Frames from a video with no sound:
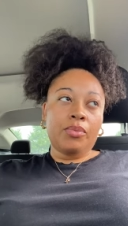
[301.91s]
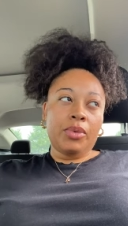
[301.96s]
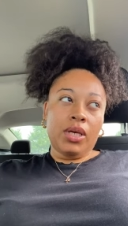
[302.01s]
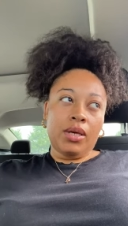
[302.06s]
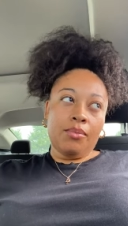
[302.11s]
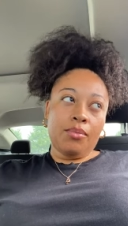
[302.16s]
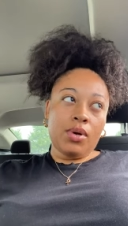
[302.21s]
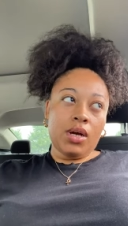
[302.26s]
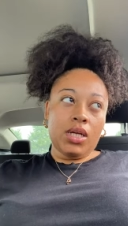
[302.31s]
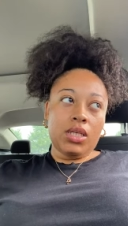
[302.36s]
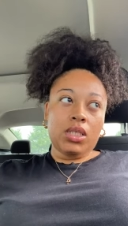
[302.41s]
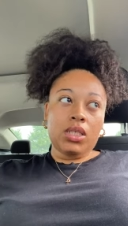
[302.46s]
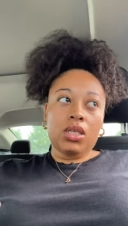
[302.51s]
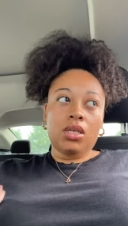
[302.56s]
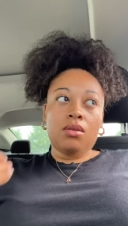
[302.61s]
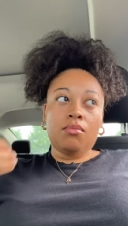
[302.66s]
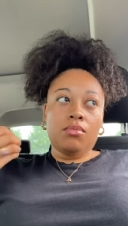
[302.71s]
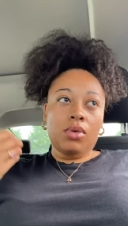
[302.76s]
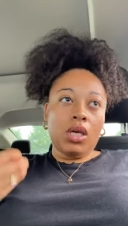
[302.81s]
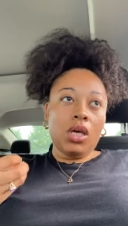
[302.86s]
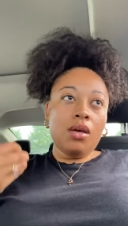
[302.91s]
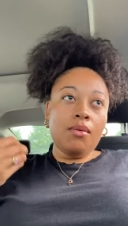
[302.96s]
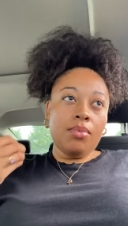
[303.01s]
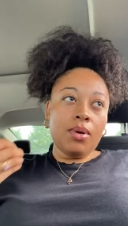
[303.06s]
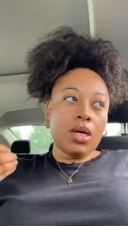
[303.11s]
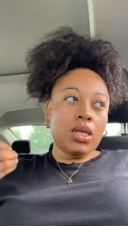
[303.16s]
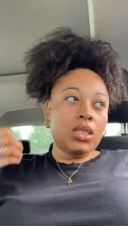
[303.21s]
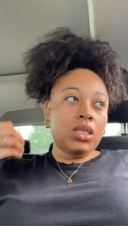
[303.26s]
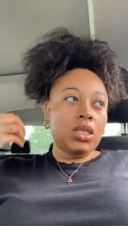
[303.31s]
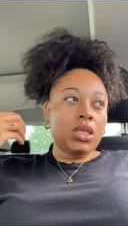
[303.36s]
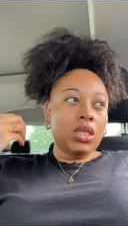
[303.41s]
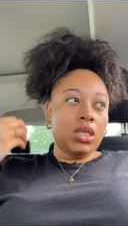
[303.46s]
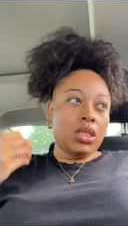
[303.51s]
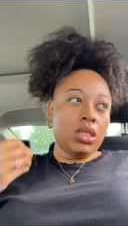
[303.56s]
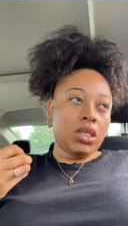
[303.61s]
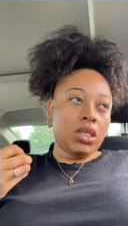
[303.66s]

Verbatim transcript: being present. Being present is